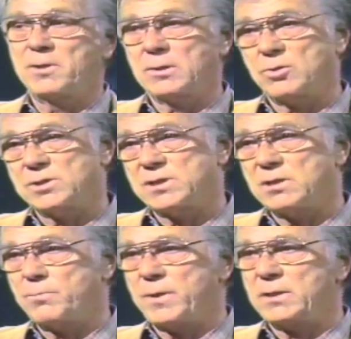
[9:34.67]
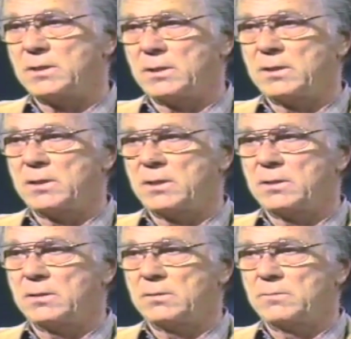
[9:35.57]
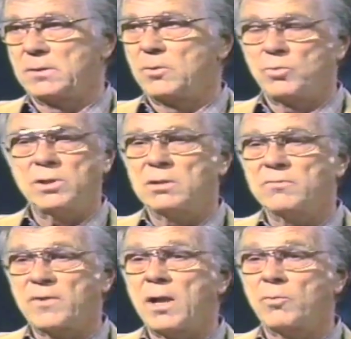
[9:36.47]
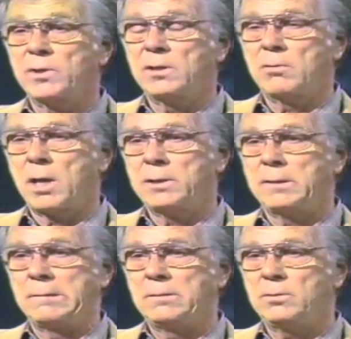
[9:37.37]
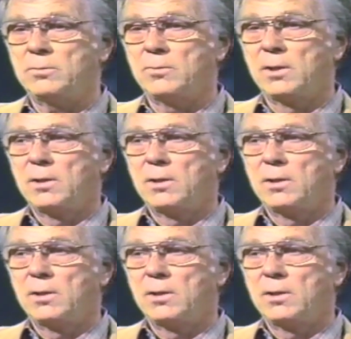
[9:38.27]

And of course, independently then, within the following year, I did too.